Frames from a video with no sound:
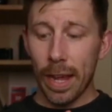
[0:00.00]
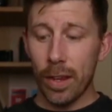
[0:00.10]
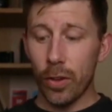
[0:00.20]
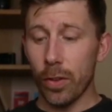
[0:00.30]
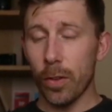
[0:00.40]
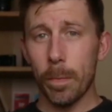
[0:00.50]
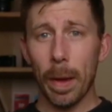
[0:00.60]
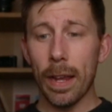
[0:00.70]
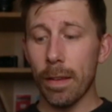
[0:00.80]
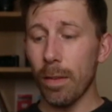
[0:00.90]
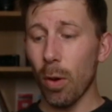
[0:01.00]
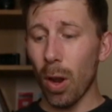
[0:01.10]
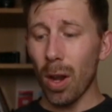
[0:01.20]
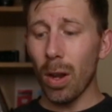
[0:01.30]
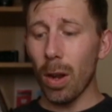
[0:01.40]
is just the space. You've got
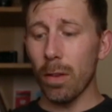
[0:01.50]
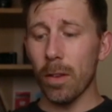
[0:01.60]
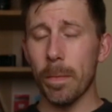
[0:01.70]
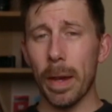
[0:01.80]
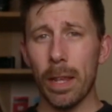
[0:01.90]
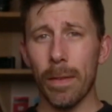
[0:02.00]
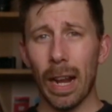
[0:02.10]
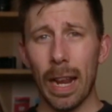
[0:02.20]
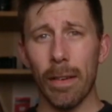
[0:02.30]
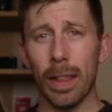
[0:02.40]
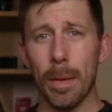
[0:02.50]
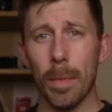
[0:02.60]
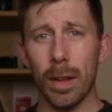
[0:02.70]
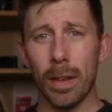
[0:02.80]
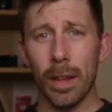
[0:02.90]
a lot of space for clearing that
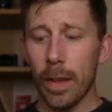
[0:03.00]
mud.